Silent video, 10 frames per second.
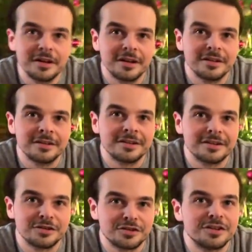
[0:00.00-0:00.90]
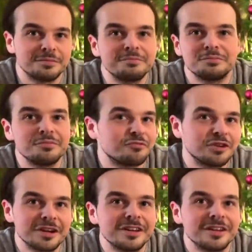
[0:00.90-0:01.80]
and she...
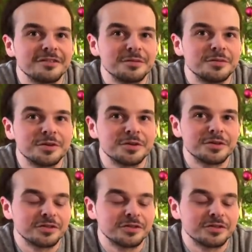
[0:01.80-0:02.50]
really love them too. So